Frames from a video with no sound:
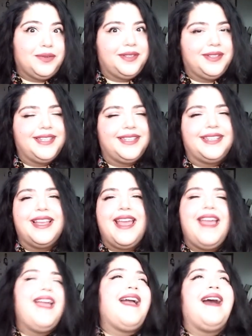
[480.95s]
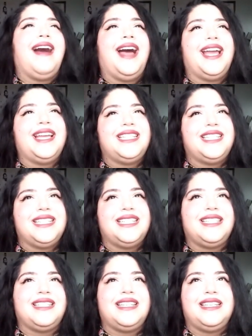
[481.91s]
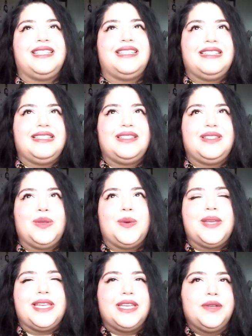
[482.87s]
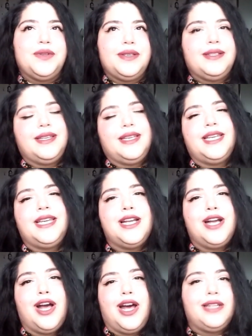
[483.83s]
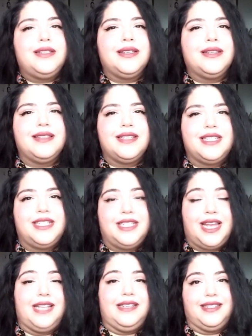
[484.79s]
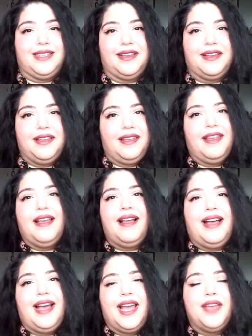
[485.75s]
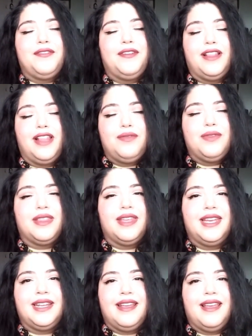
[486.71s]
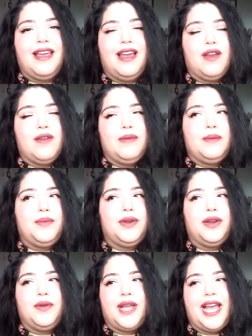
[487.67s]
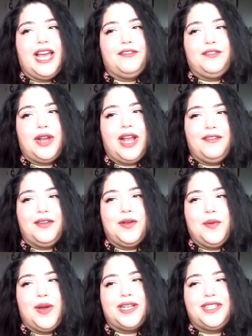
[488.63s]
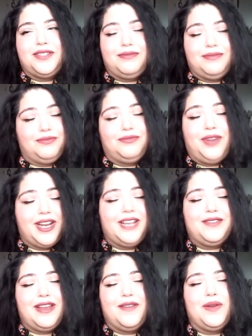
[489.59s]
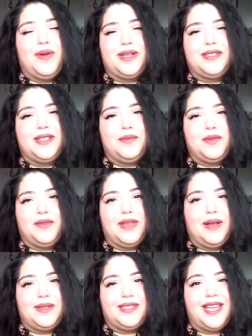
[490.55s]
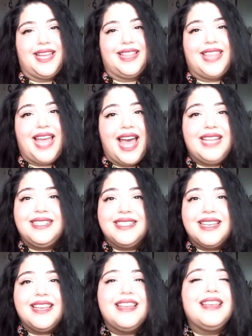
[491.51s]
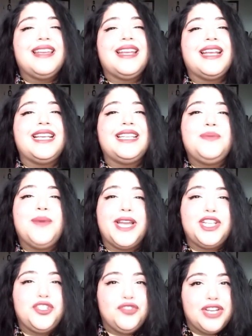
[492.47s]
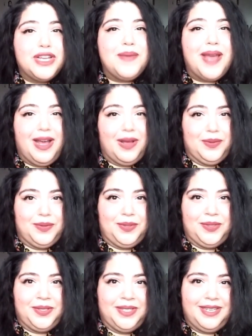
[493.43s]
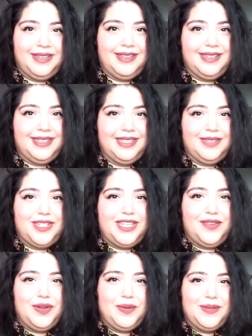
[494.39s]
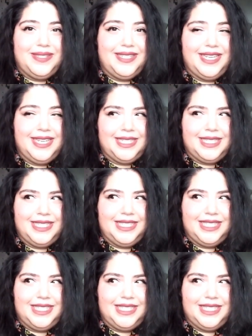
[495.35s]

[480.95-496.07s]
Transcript: really, it's so eerily, hauntingly enchanting. I fell in love with it. I remember right after having watched that movie, I was like, that is my dream house. Which everyone was like,